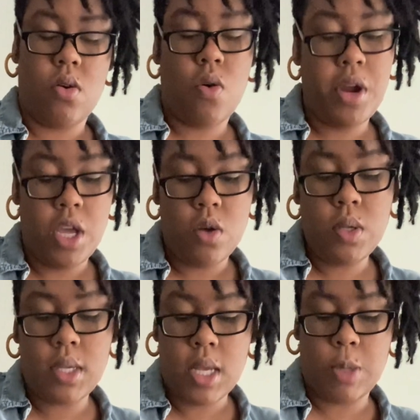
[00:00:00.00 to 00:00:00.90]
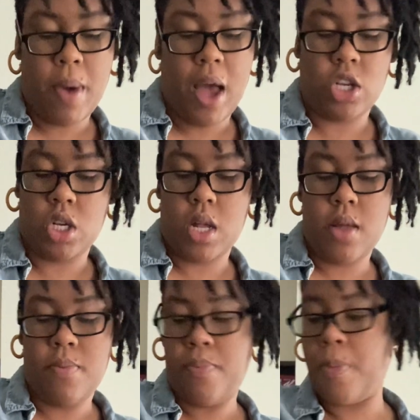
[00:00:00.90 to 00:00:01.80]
Or use a spatula.